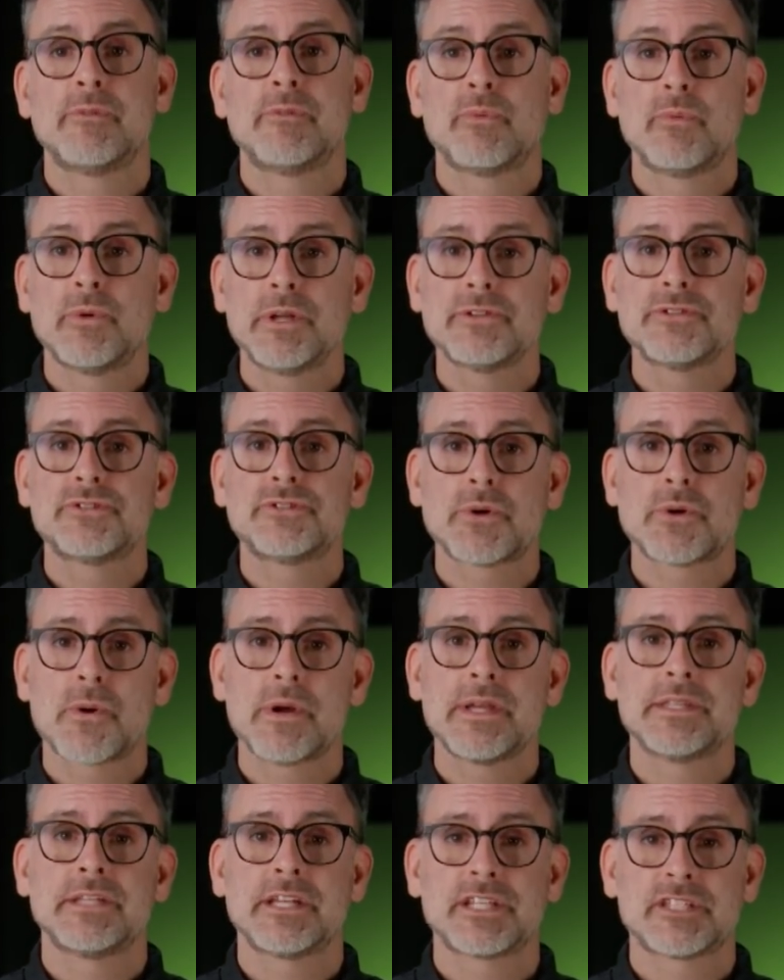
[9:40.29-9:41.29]
the real
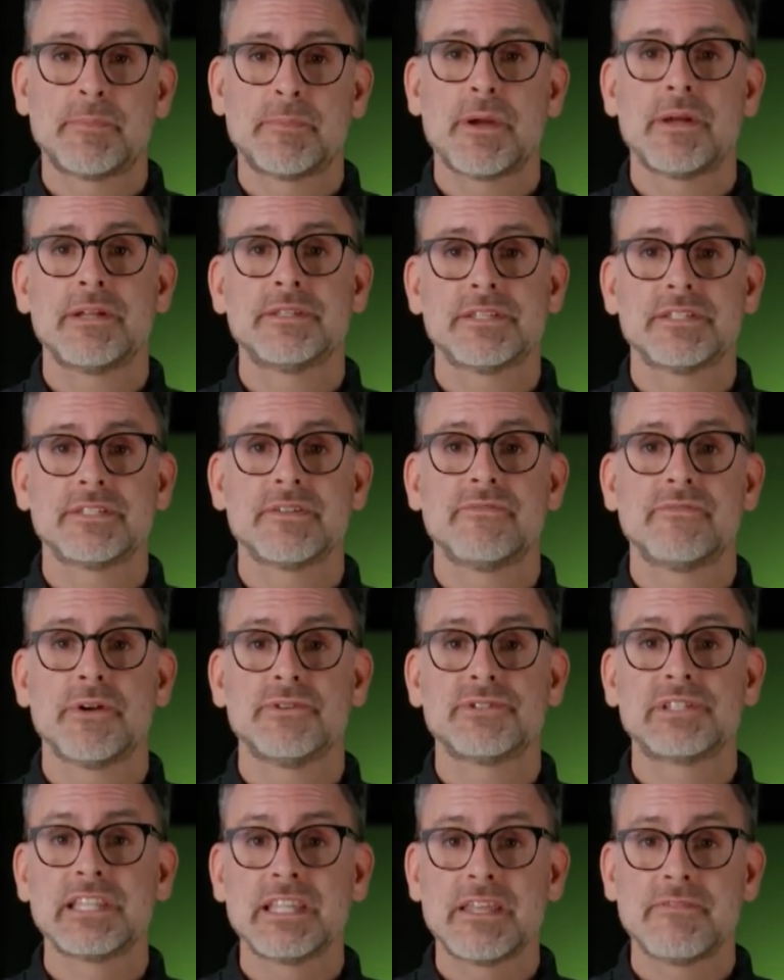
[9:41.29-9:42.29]
stories and experiences of
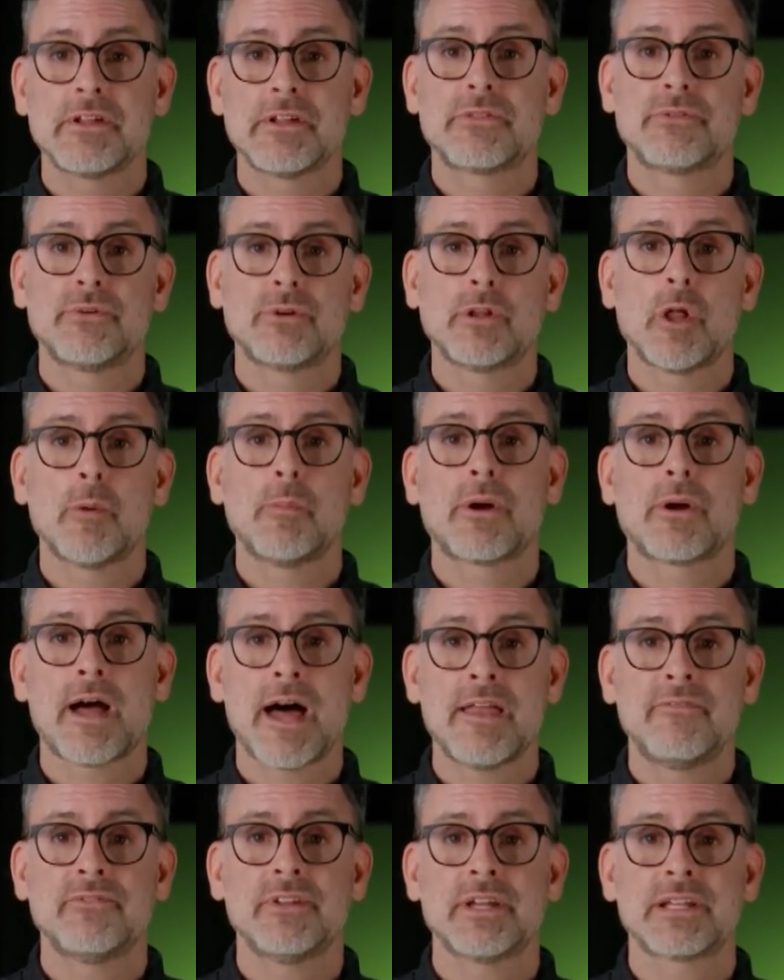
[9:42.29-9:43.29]
those living through global
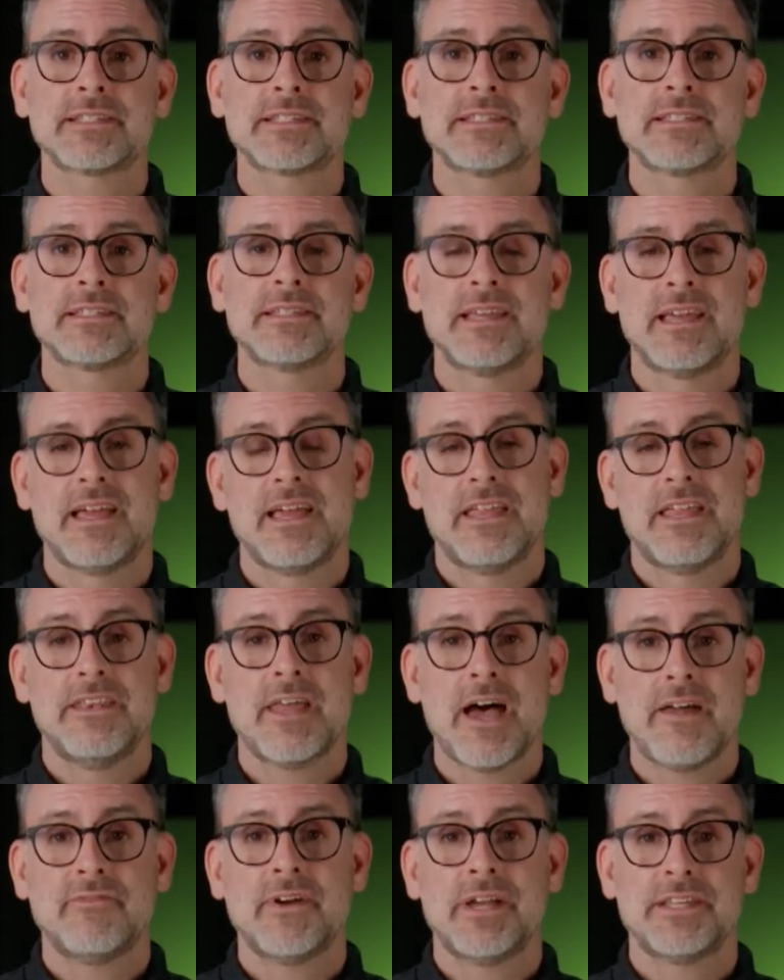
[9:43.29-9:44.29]
conflicts.
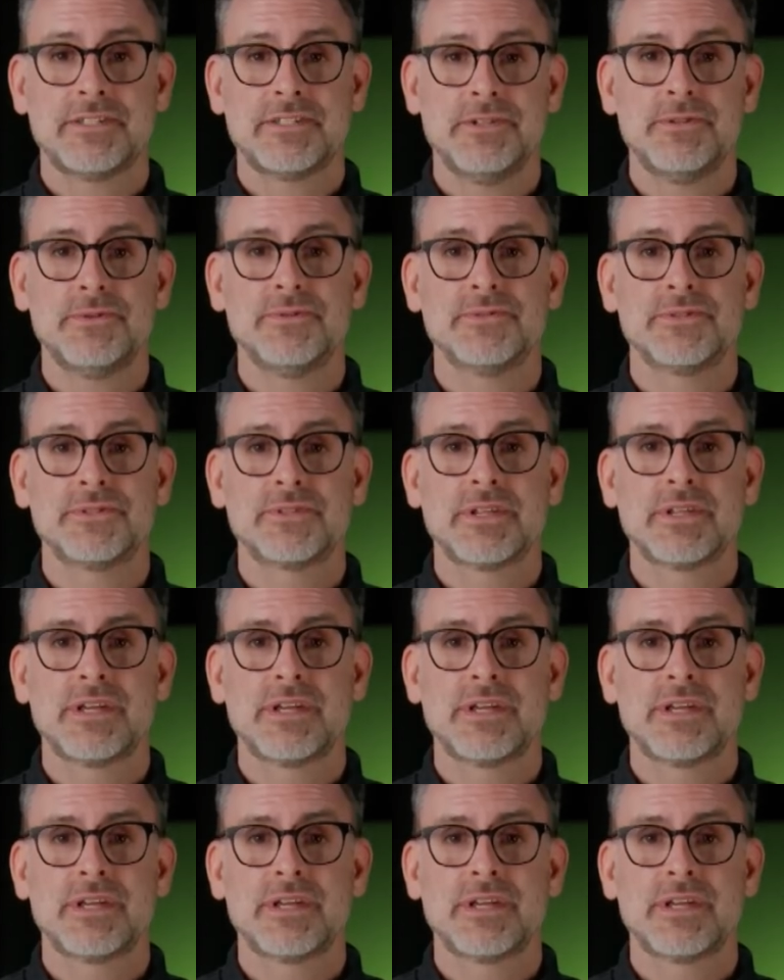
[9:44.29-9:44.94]
Not Vice News.